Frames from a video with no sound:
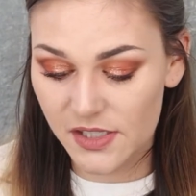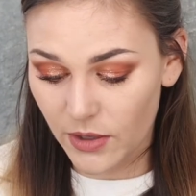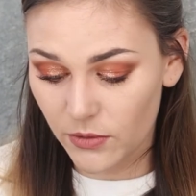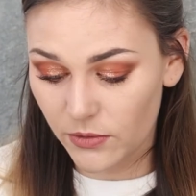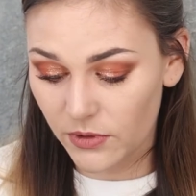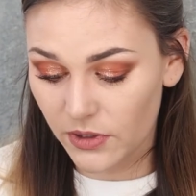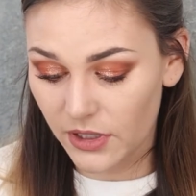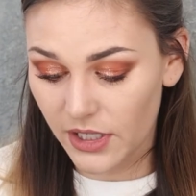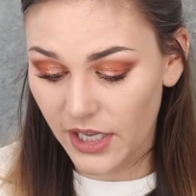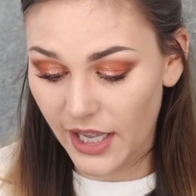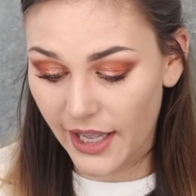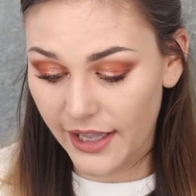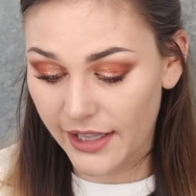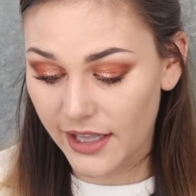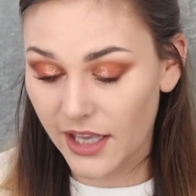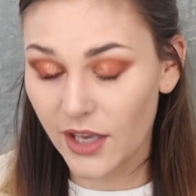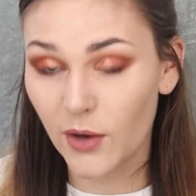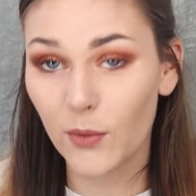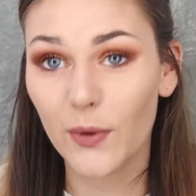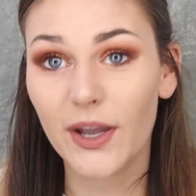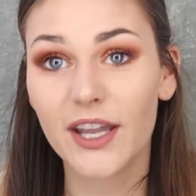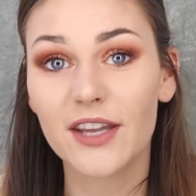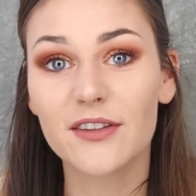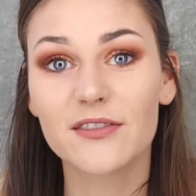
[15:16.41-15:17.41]
I
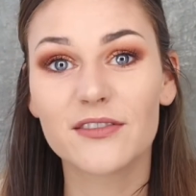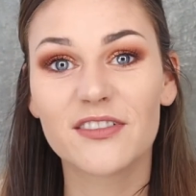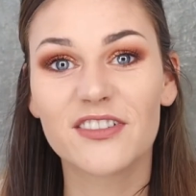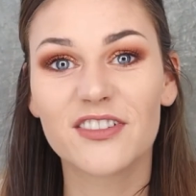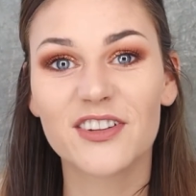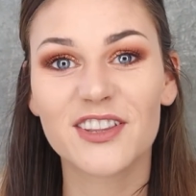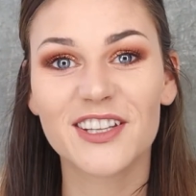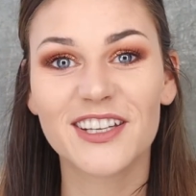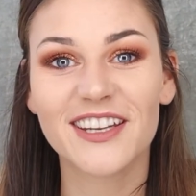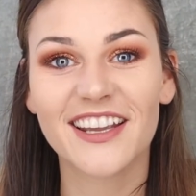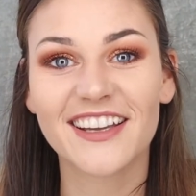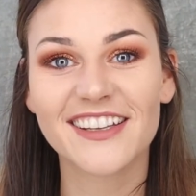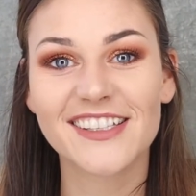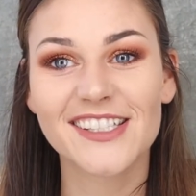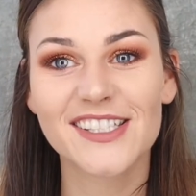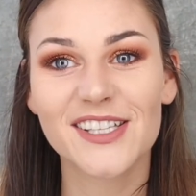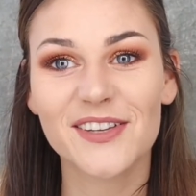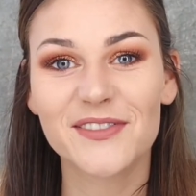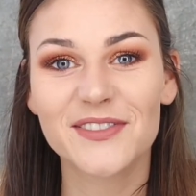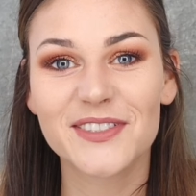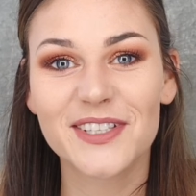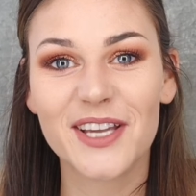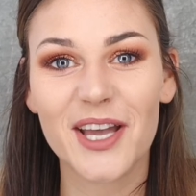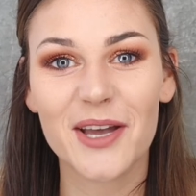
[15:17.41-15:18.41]
can't wait for the next
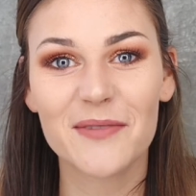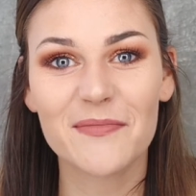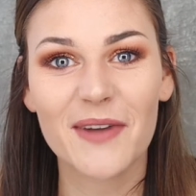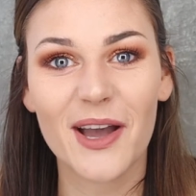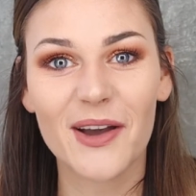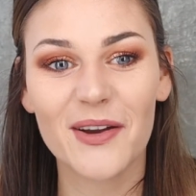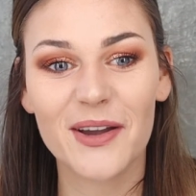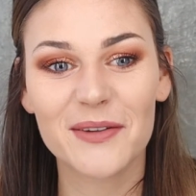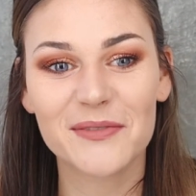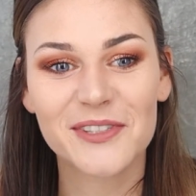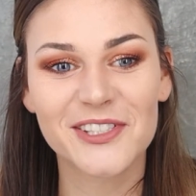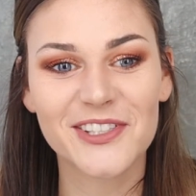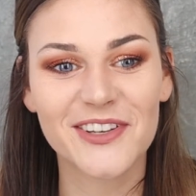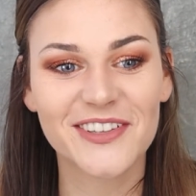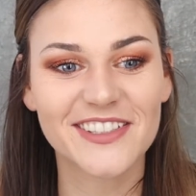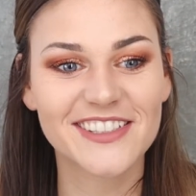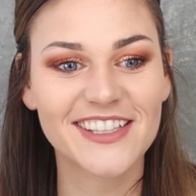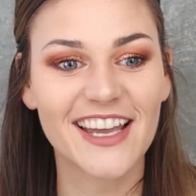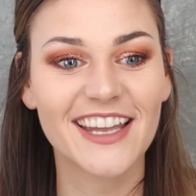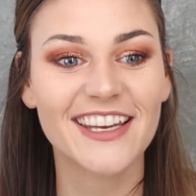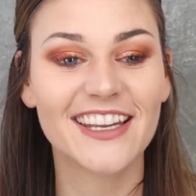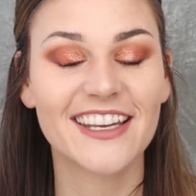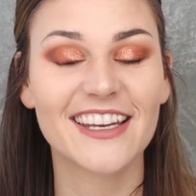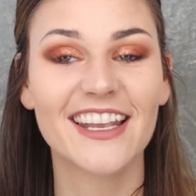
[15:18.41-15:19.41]
stuff to come out. I'm so
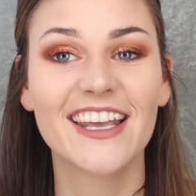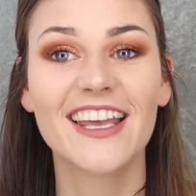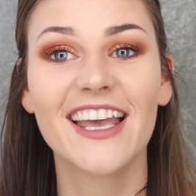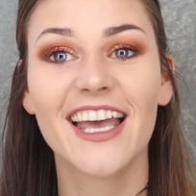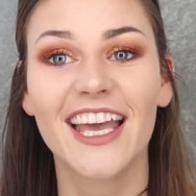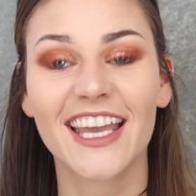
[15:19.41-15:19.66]
excited.